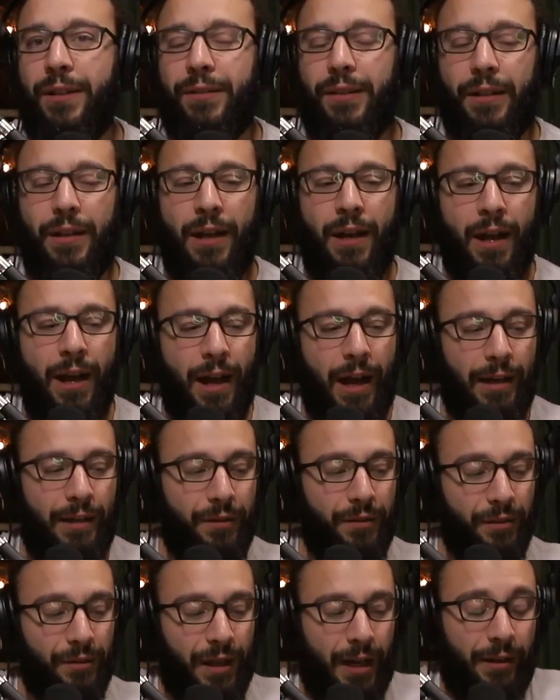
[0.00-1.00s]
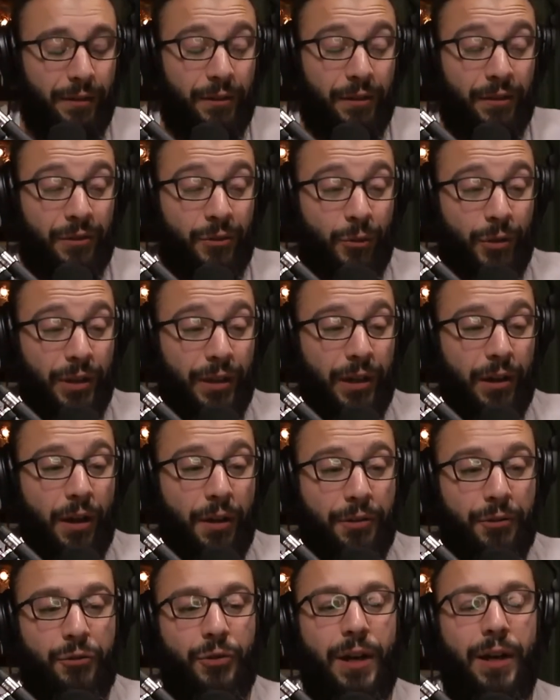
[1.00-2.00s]
And this is kind of the story that other
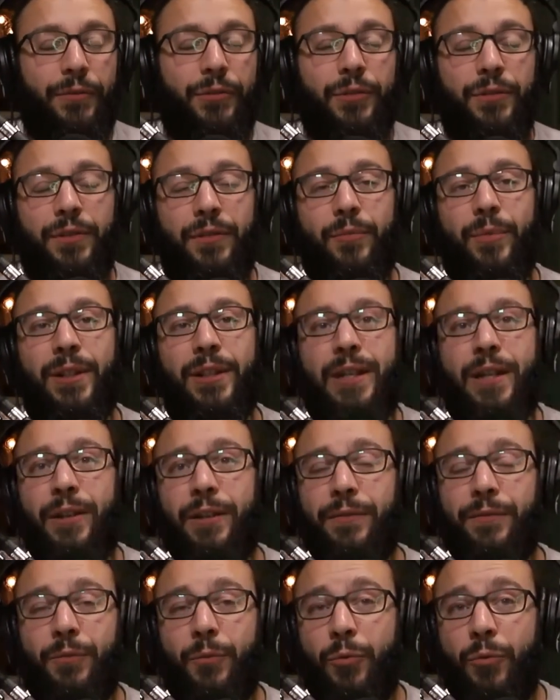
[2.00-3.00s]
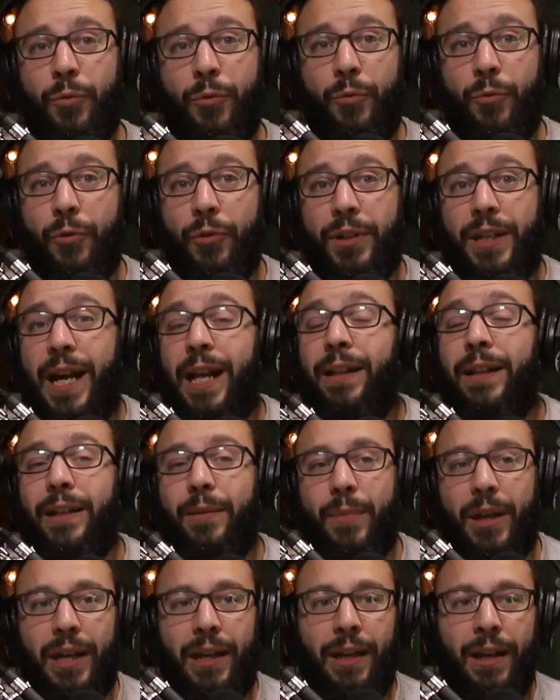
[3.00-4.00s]
travelers have been were telling
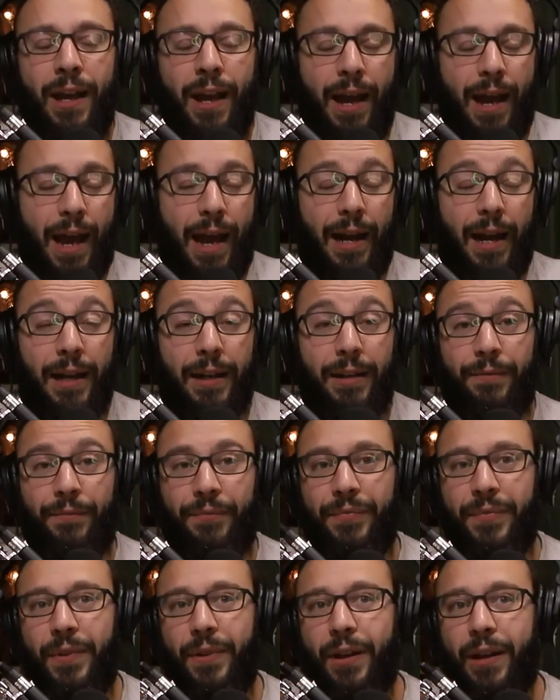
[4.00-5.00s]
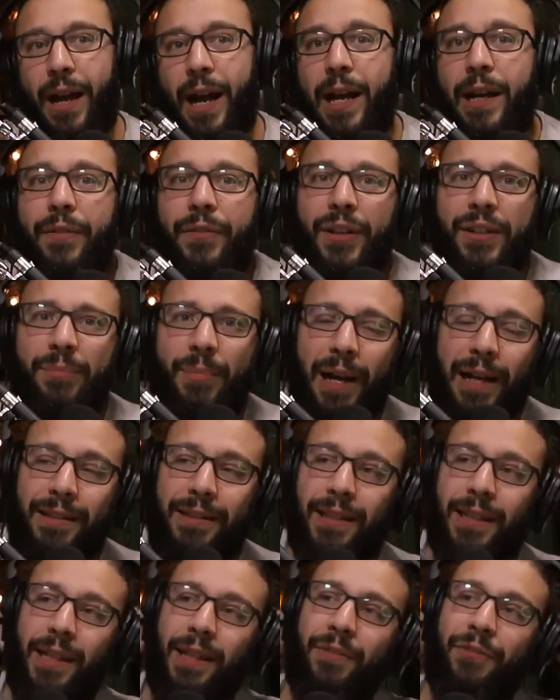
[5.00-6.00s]
me, and I kind of expected
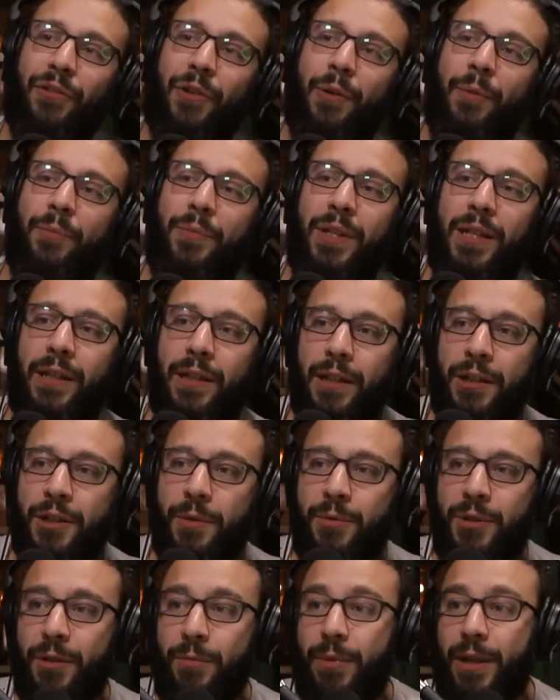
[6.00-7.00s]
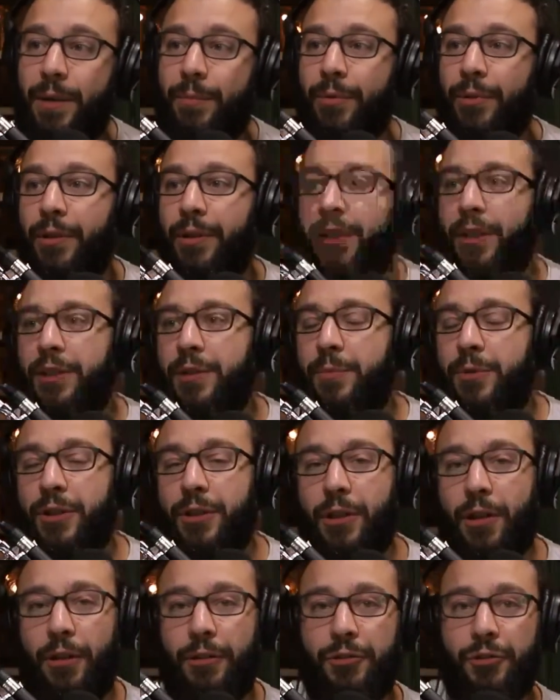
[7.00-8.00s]
it from Egyptian people and Egyptian
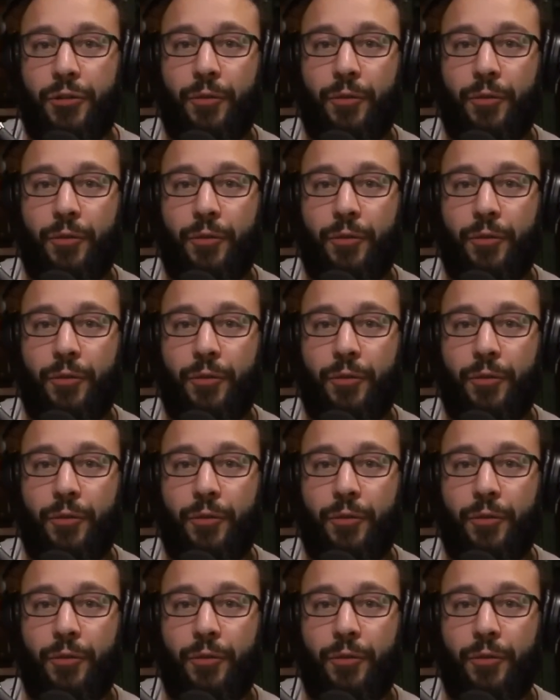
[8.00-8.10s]
culture.